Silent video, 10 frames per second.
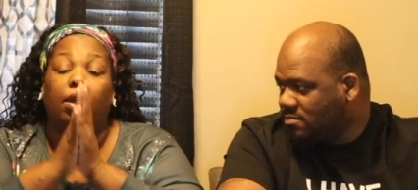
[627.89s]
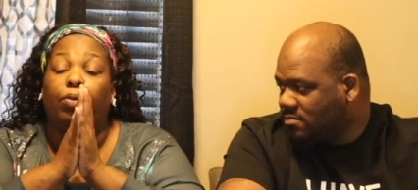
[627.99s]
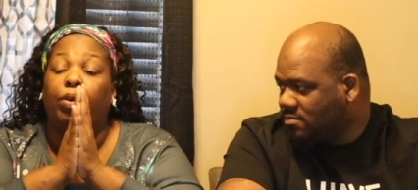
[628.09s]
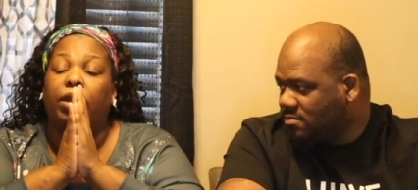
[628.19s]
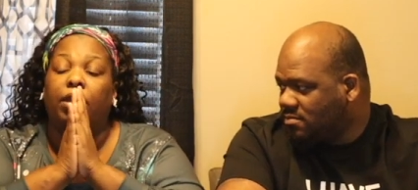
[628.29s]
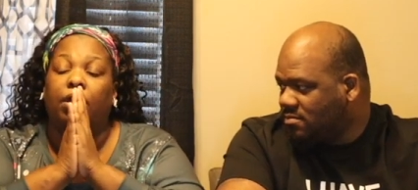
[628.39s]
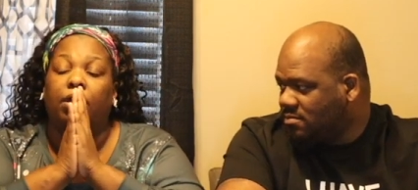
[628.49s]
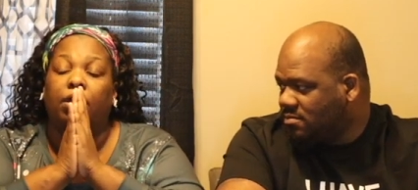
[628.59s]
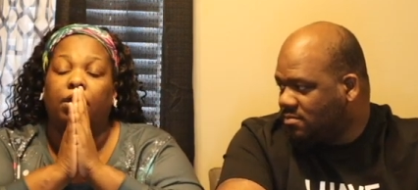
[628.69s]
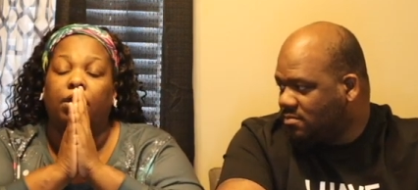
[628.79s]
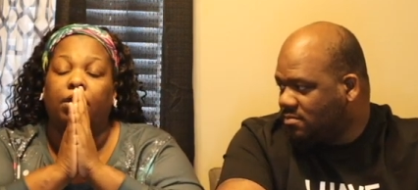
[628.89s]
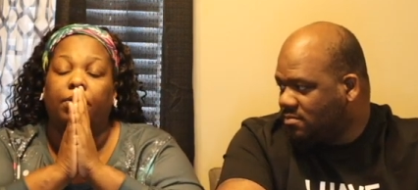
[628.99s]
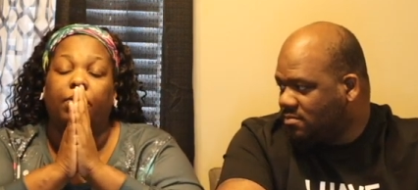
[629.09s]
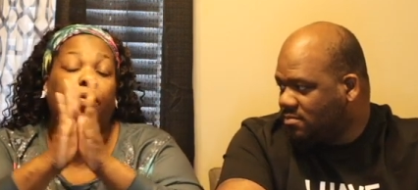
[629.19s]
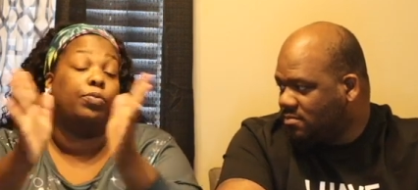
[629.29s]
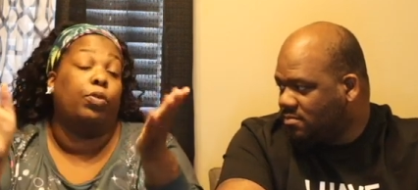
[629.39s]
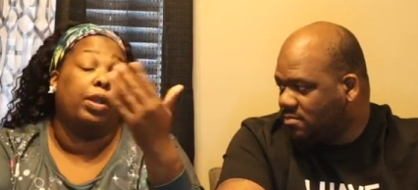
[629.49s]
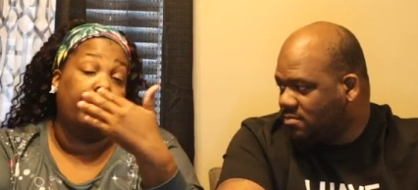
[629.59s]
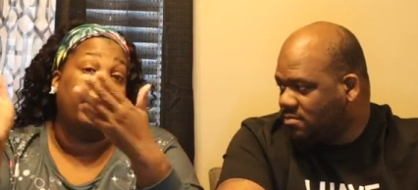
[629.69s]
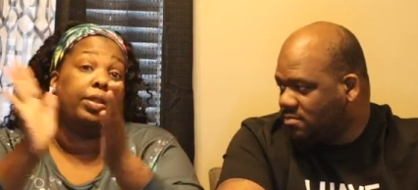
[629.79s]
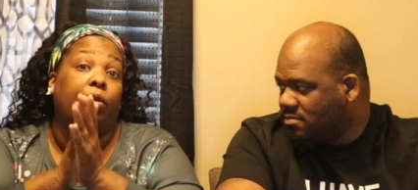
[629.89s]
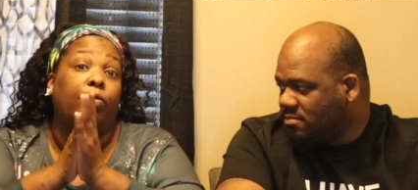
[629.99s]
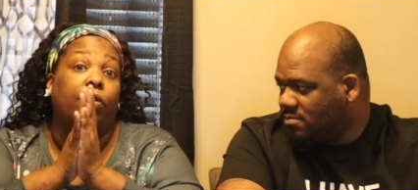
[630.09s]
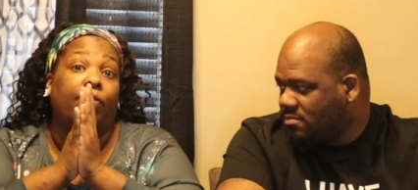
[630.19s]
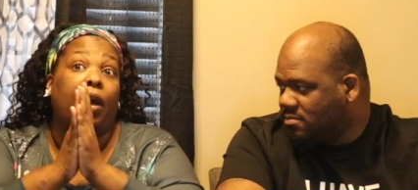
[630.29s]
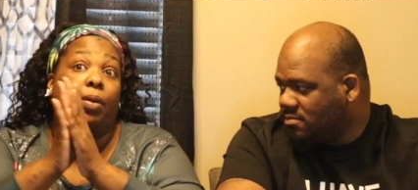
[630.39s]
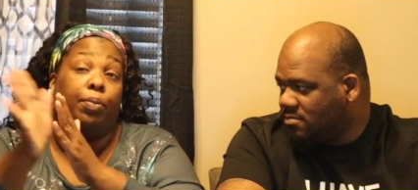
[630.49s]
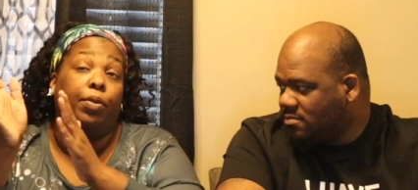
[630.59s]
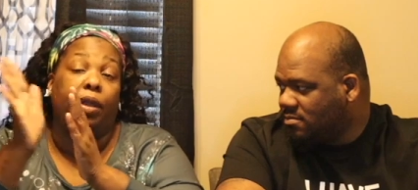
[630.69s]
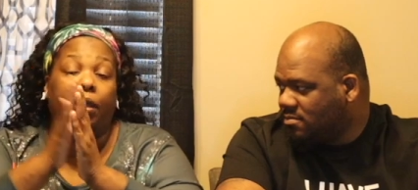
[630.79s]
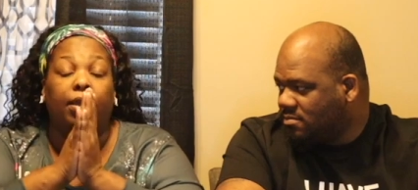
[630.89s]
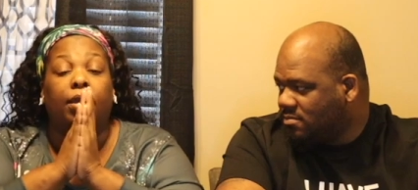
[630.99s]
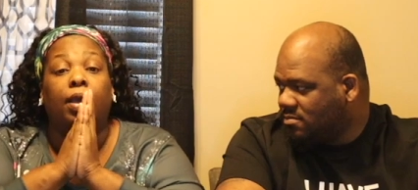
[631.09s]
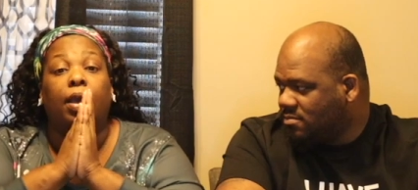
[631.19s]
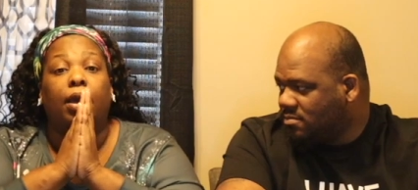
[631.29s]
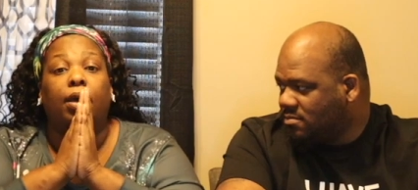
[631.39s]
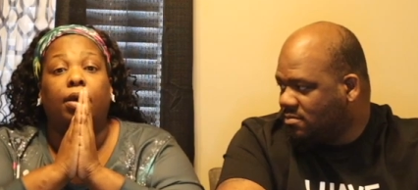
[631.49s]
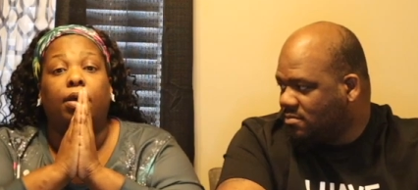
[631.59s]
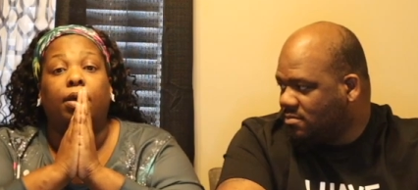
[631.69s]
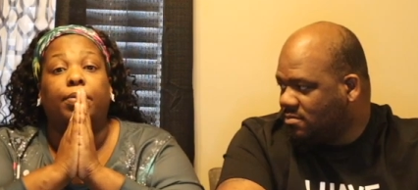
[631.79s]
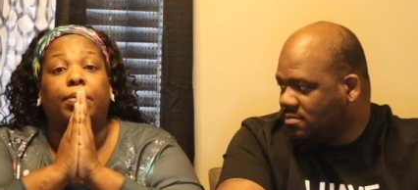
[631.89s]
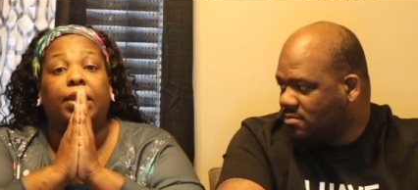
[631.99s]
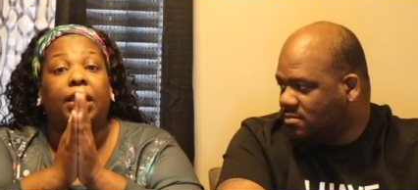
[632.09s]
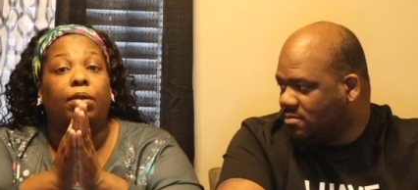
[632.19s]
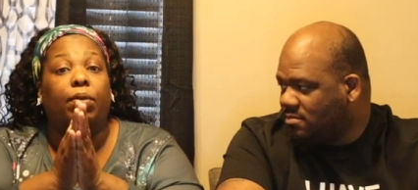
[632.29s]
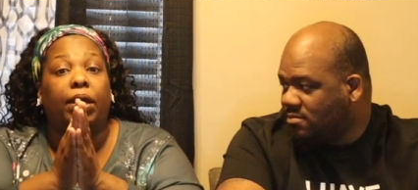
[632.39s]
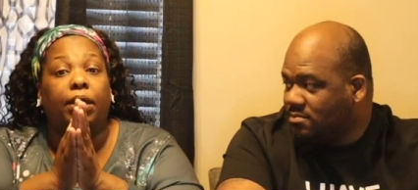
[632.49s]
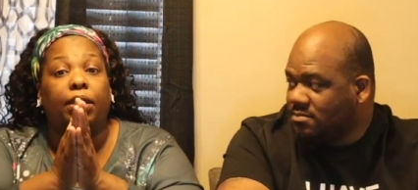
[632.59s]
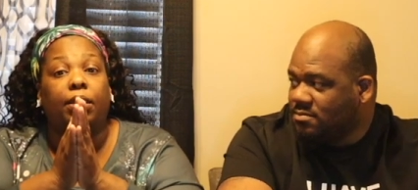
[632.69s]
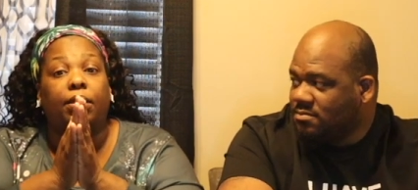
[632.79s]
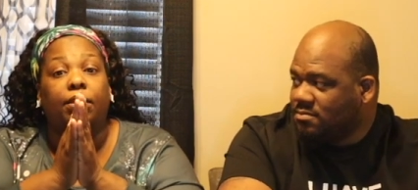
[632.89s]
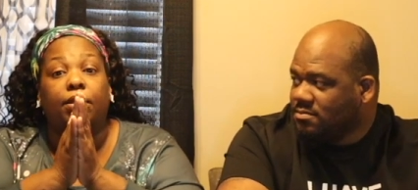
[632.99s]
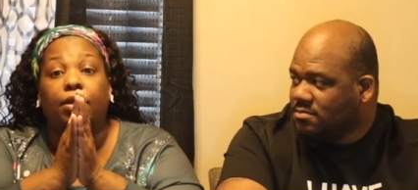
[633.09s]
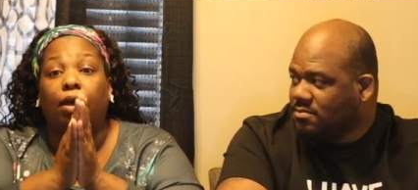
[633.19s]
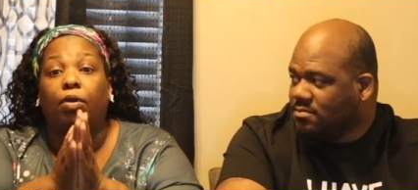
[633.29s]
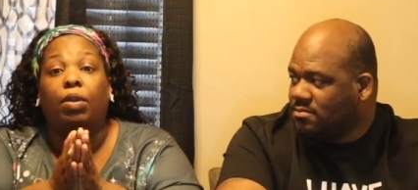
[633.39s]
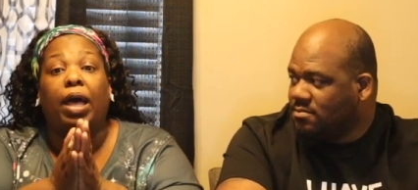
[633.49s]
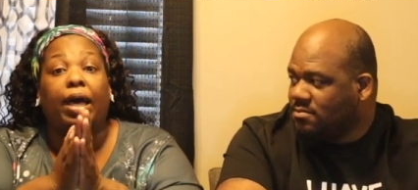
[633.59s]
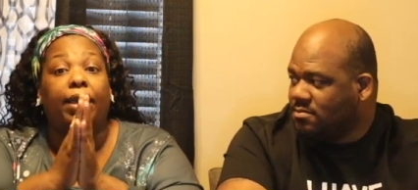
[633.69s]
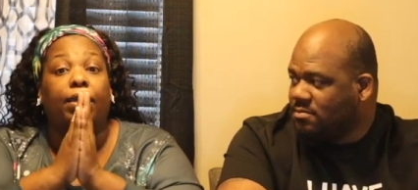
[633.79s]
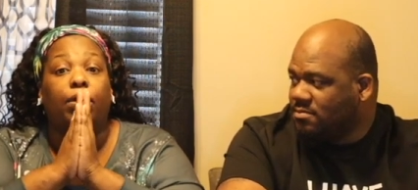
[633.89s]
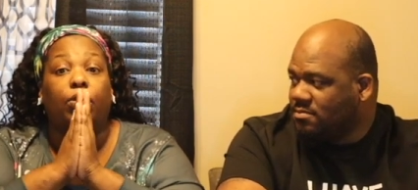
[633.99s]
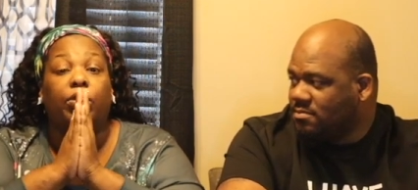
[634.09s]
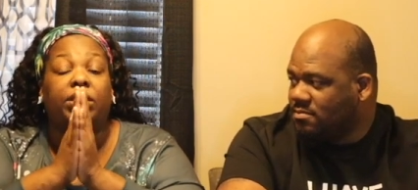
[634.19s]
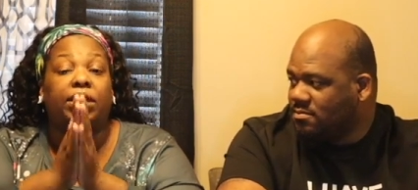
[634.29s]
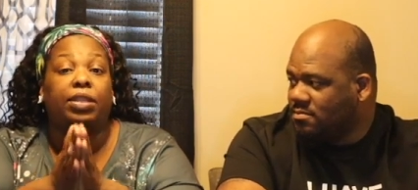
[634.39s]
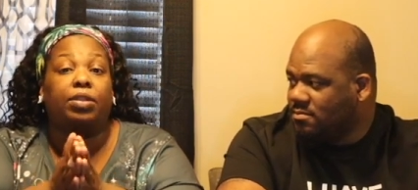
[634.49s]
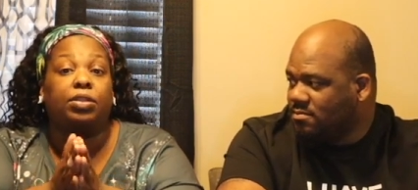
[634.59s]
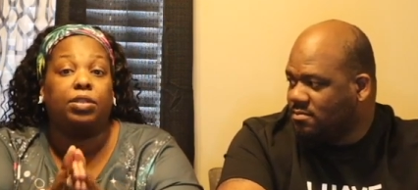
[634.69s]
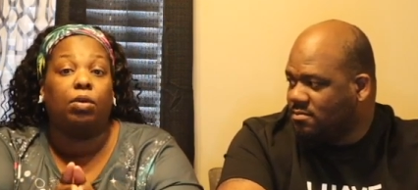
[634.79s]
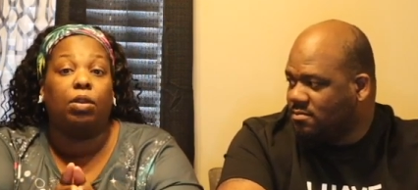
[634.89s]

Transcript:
Speaker 1: We um right there at forty five point eight. Um anyway, no lie. We sat there so